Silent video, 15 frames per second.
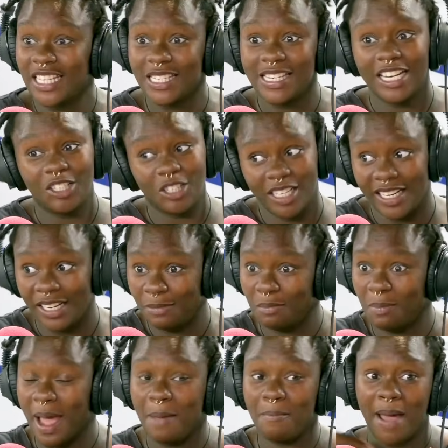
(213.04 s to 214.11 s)
that's
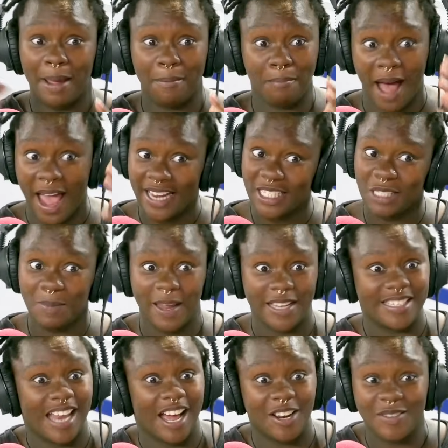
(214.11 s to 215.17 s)
literally my mind
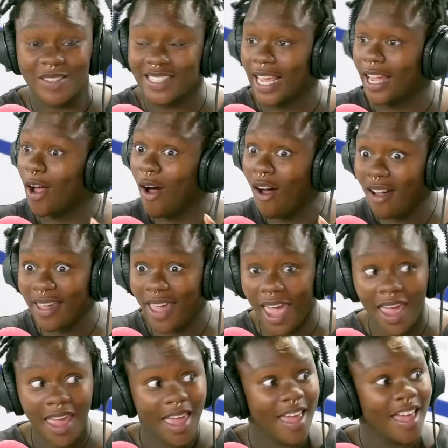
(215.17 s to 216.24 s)
space now. It was like, oh,
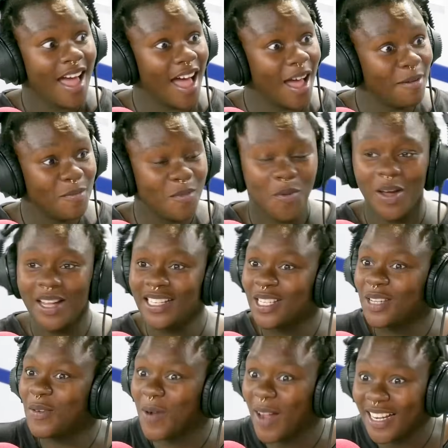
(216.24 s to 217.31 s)
okay,
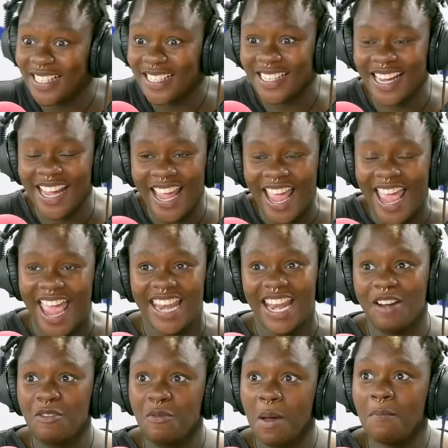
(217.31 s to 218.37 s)
what?
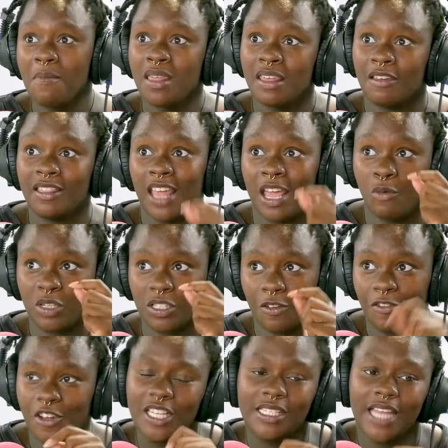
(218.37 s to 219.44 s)
And I remember that it
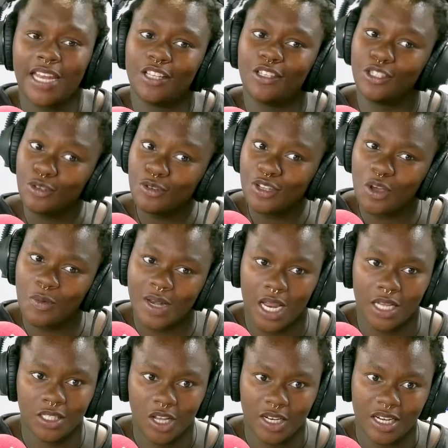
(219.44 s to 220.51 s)
was the first night in studio
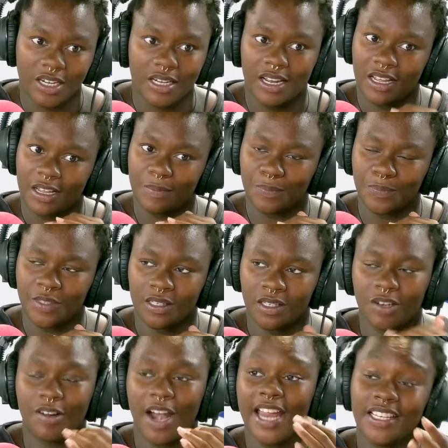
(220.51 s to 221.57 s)
when I started
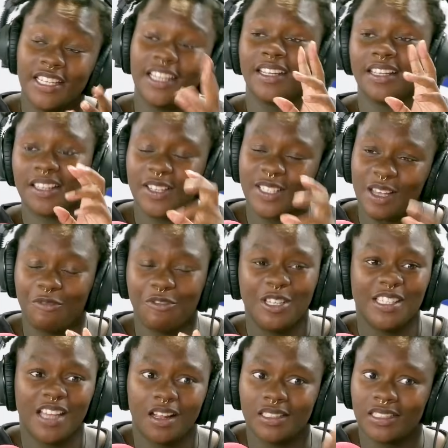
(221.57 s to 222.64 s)
writing, because I
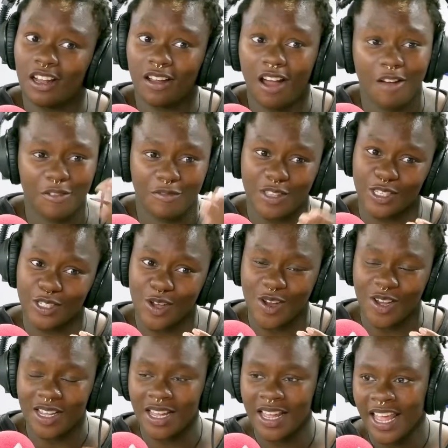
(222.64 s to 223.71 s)
freestyled half of the
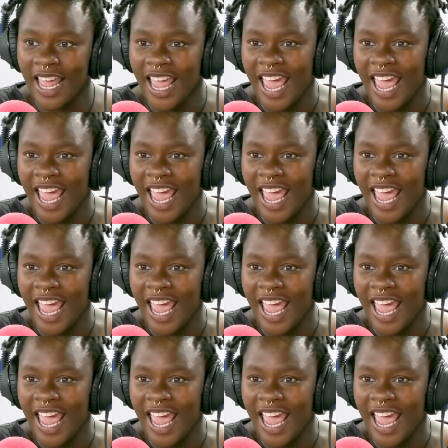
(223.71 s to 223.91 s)
song.